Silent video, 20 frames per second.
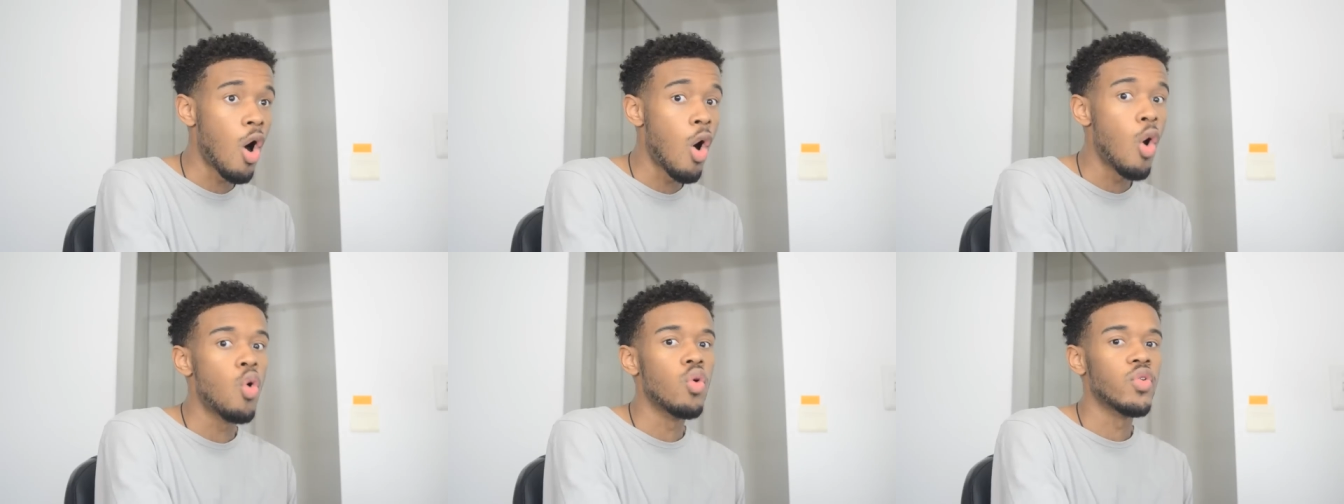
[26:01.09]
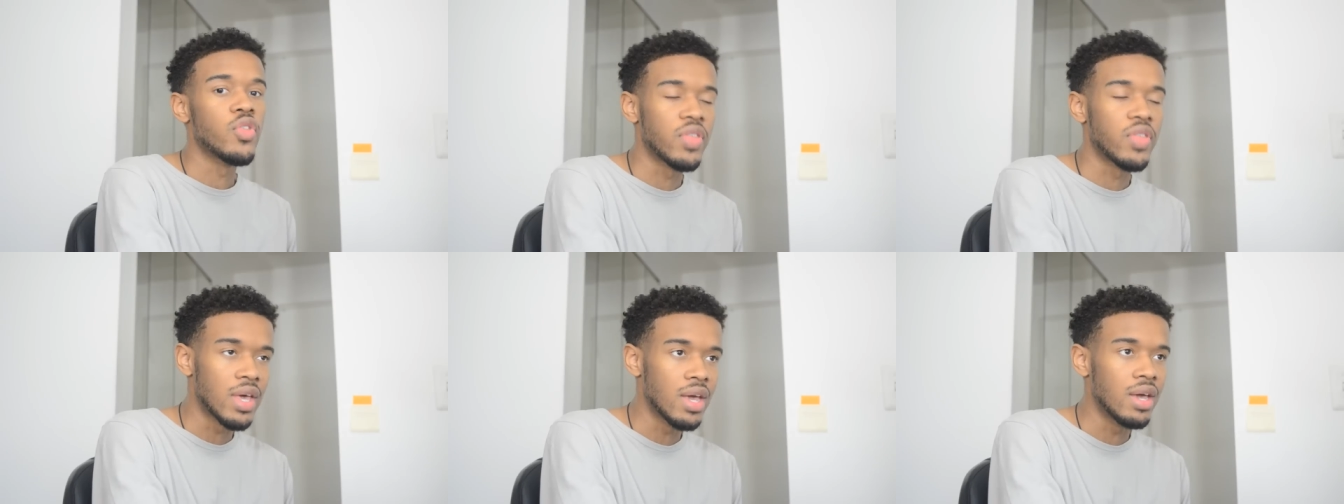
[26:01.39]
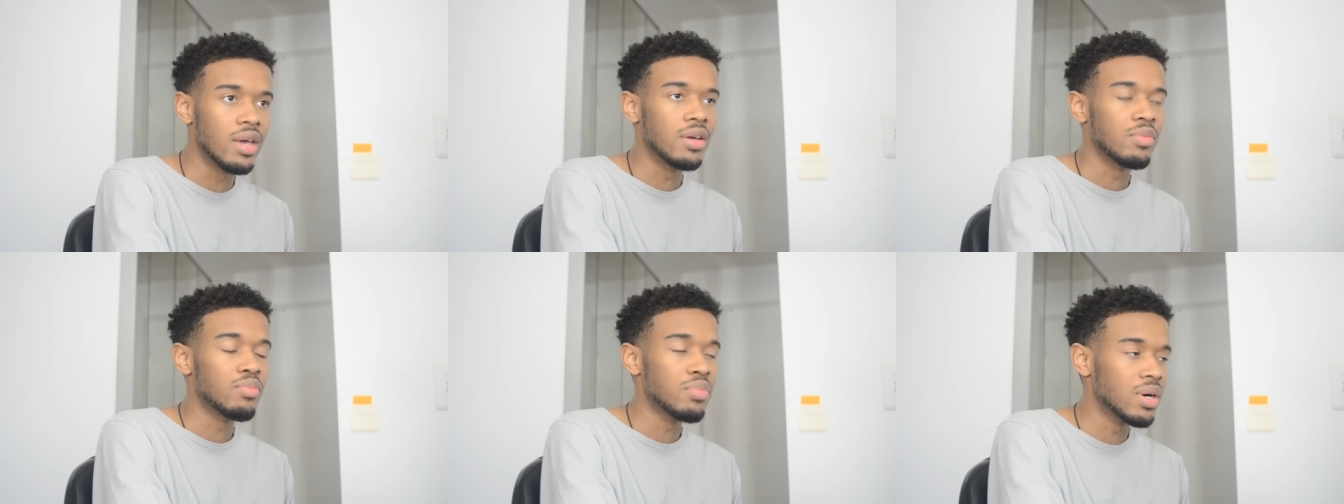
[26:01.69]
the whole
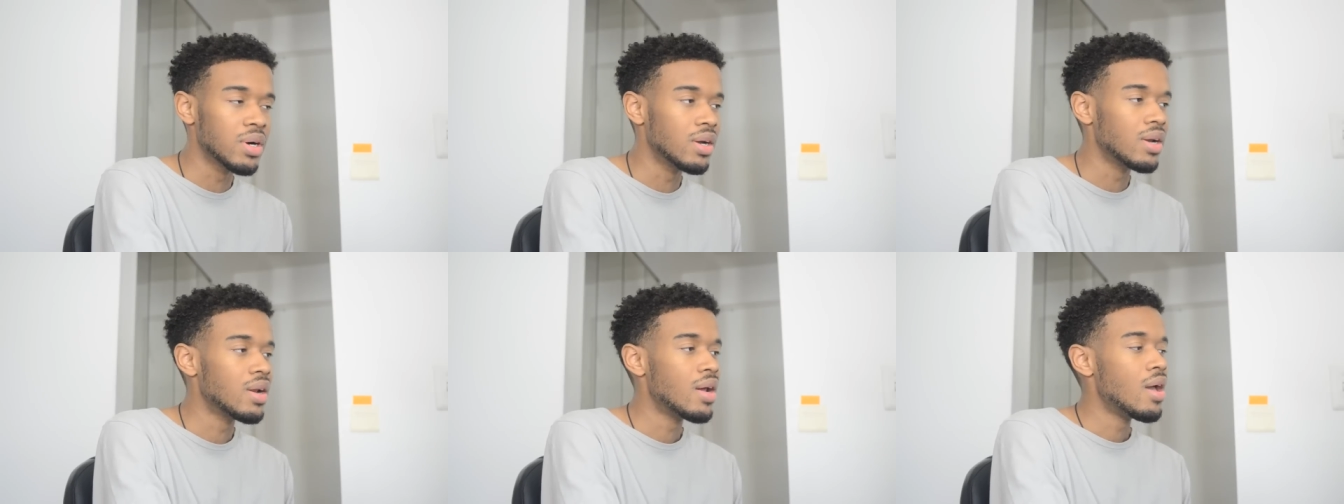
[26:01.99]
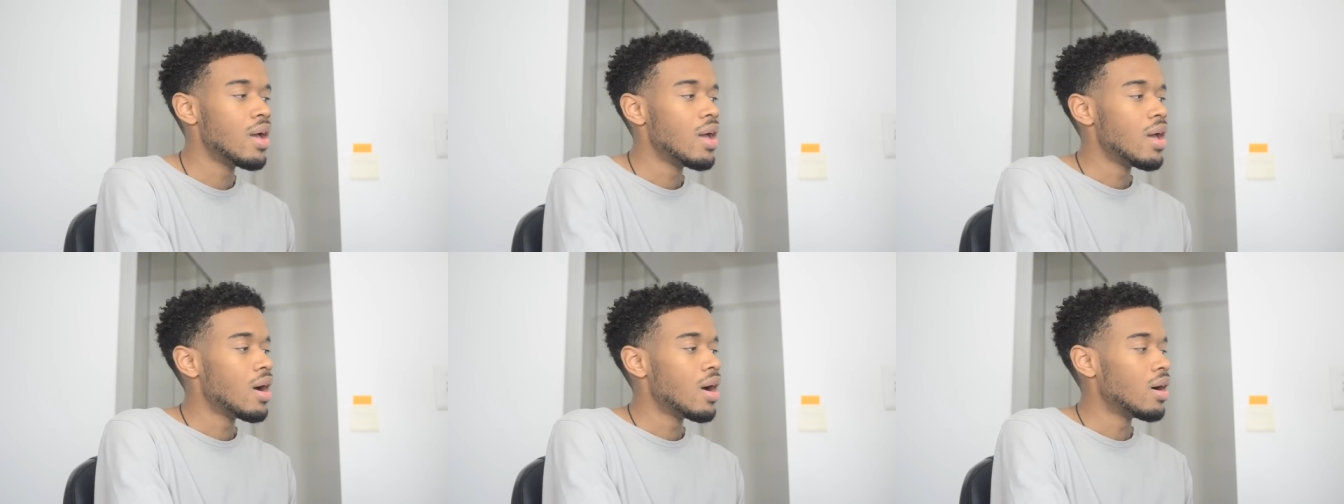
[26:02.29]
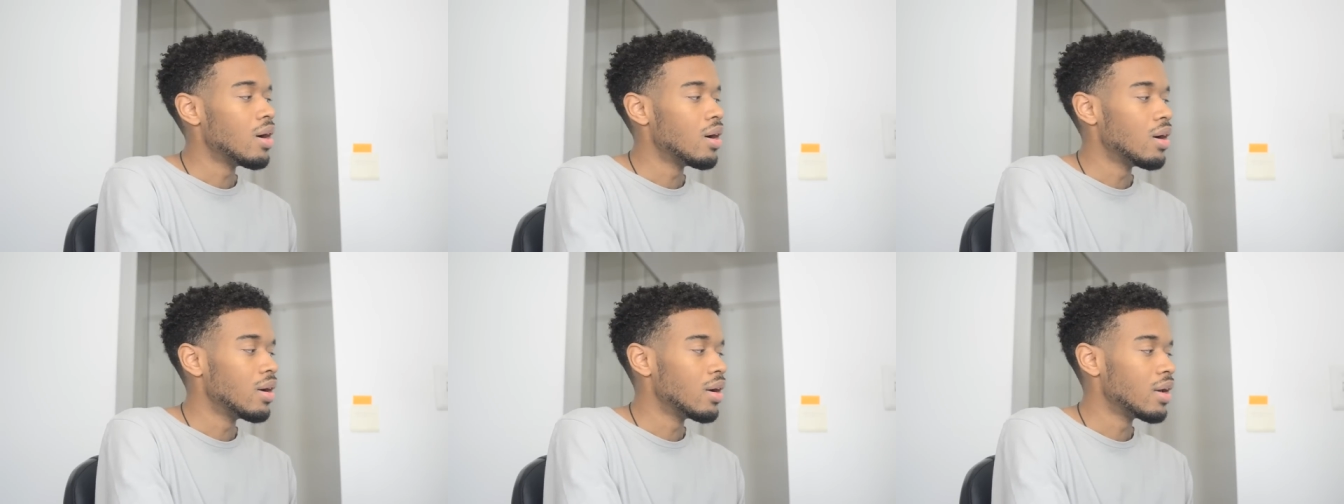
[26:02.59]
thing, but
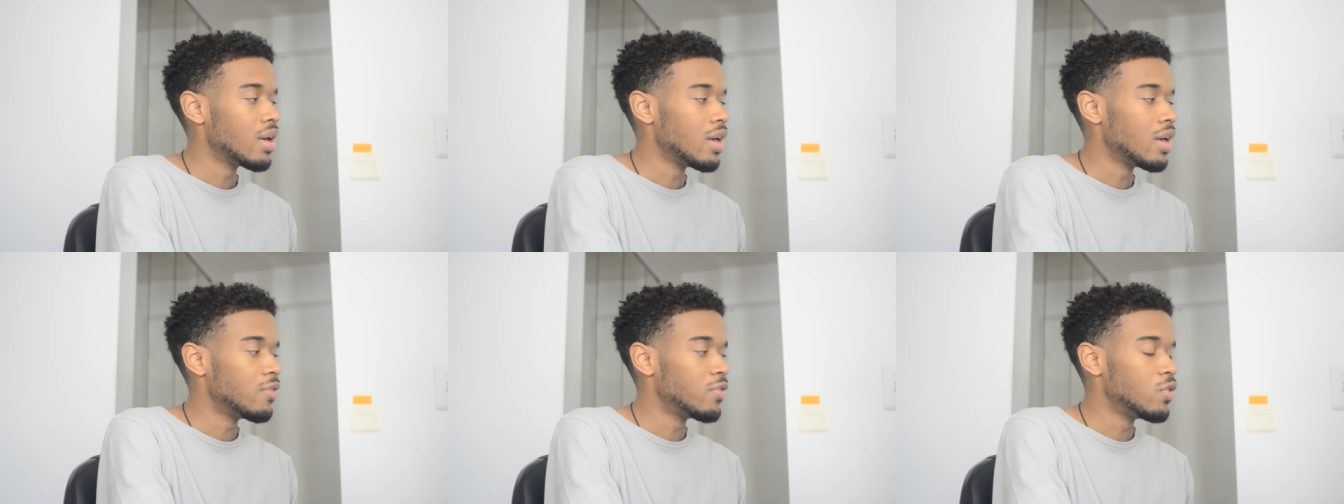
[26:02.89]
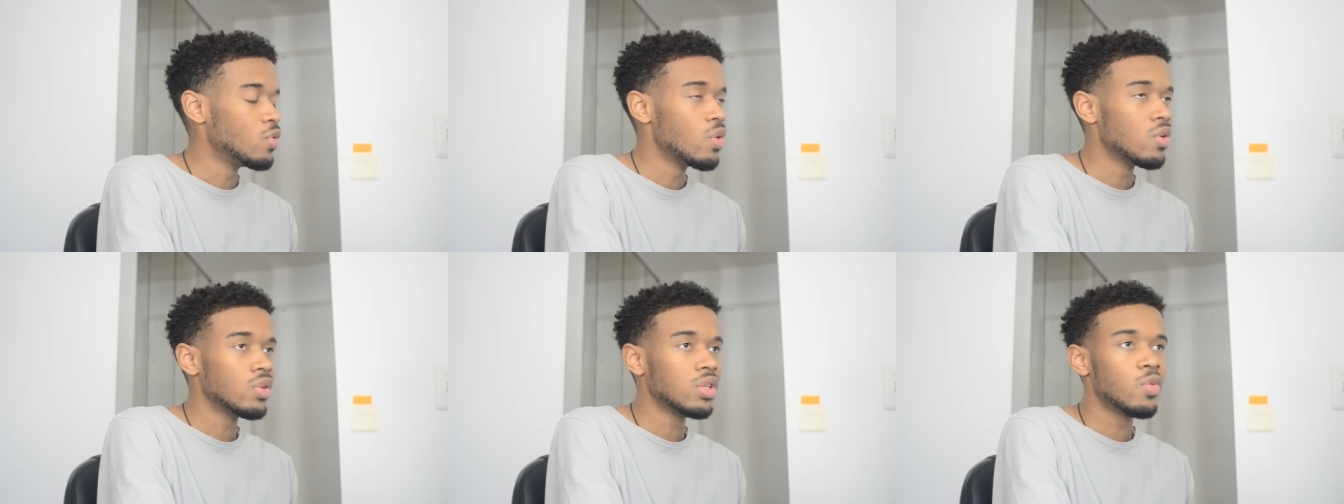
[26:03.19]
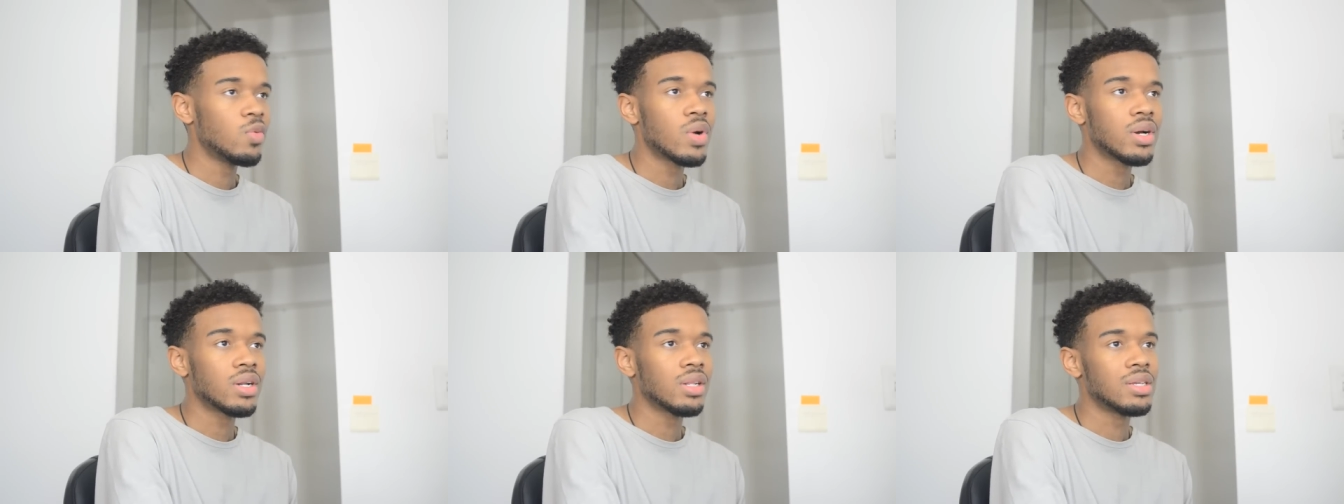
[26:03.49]
uh, if you
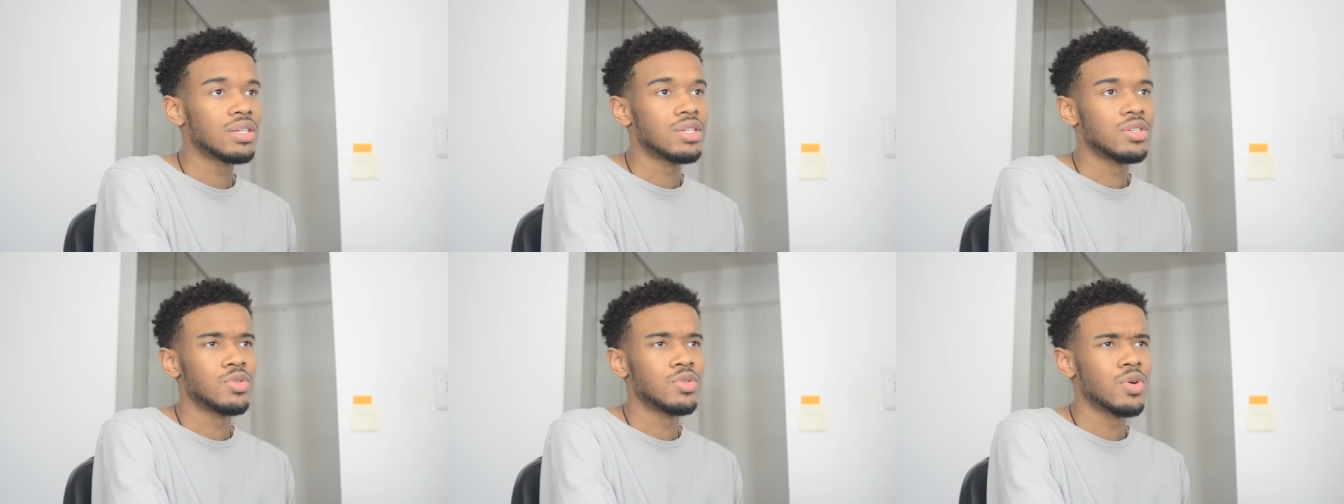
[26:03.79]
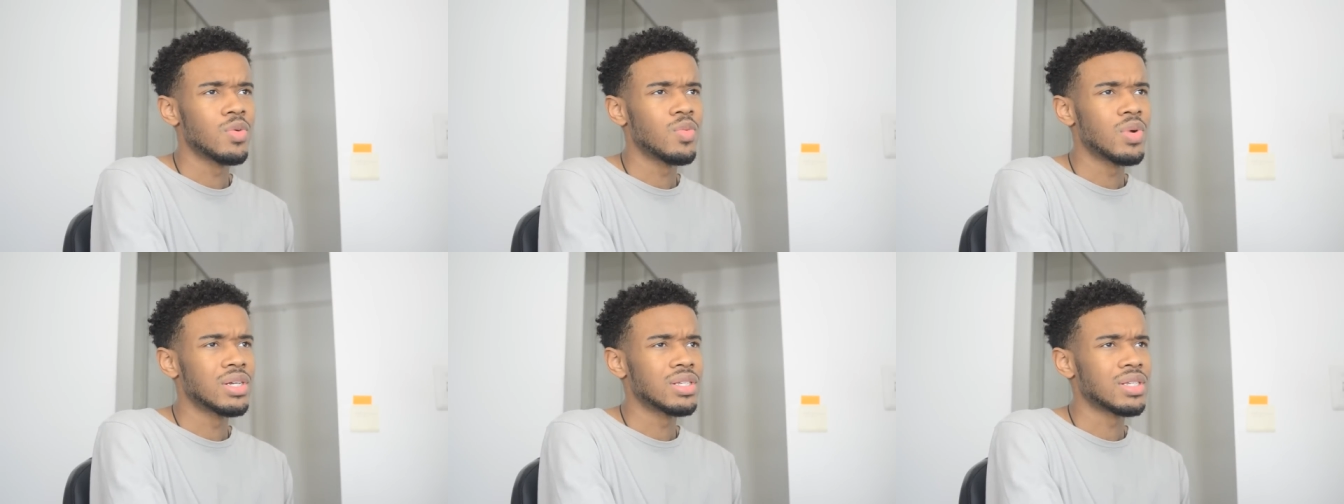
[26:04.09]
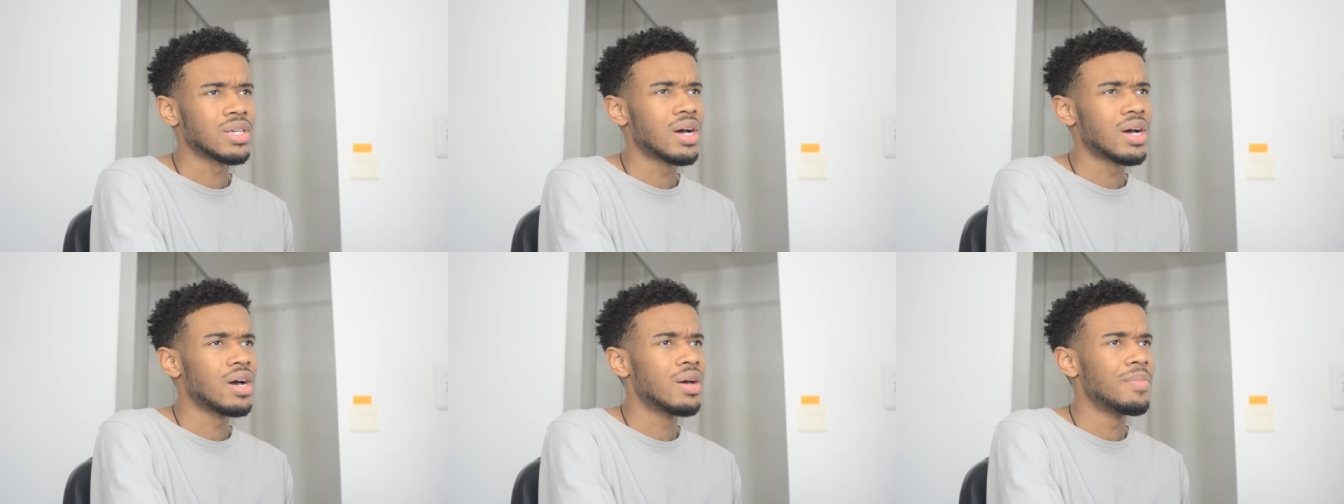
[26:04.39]
only want to listen to it
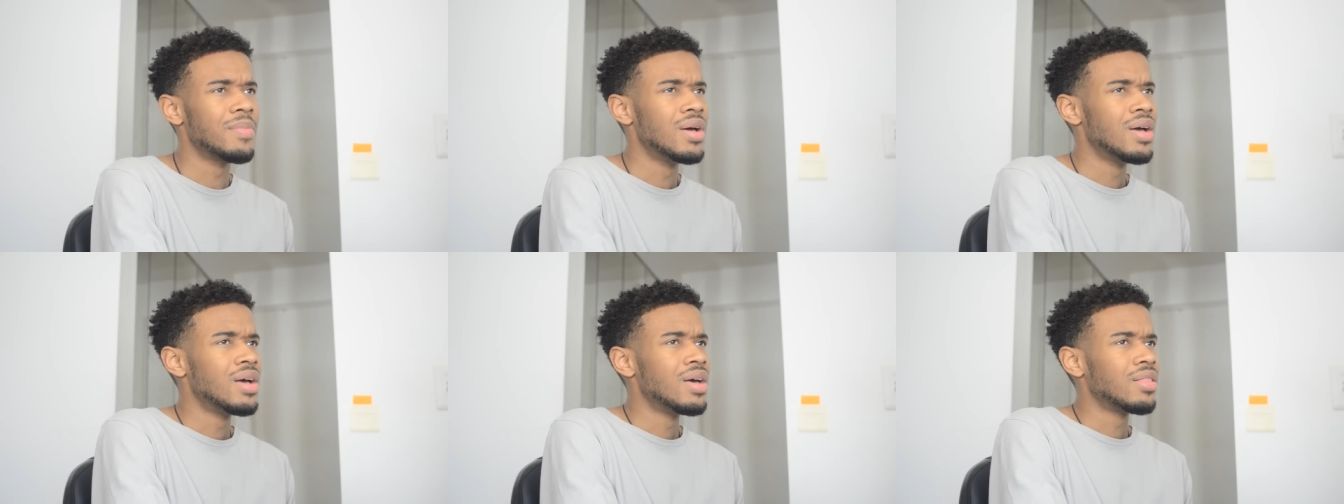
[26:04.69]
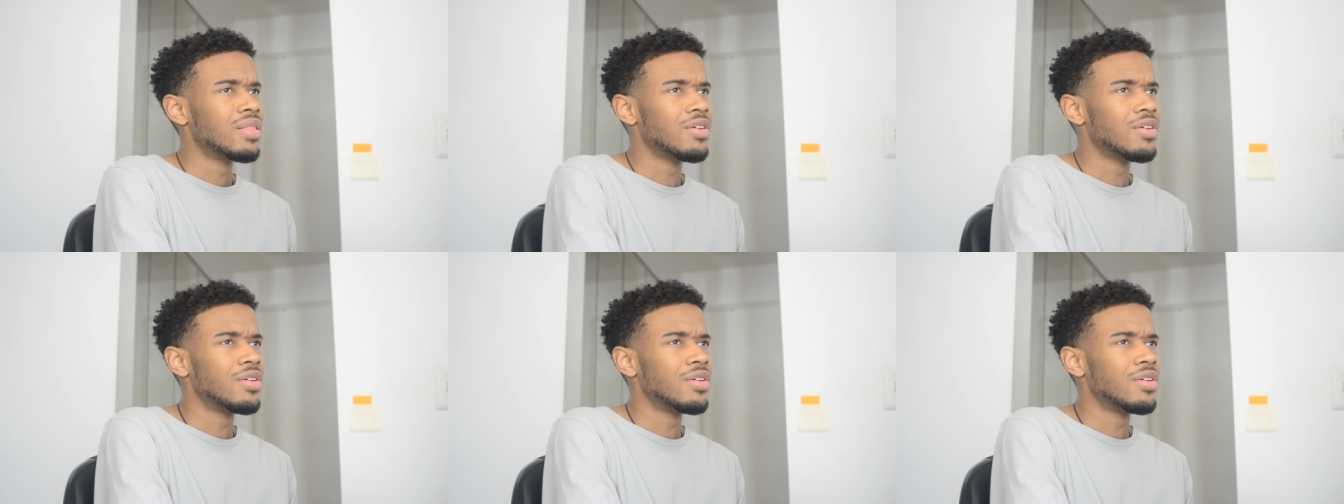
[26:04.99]
one time,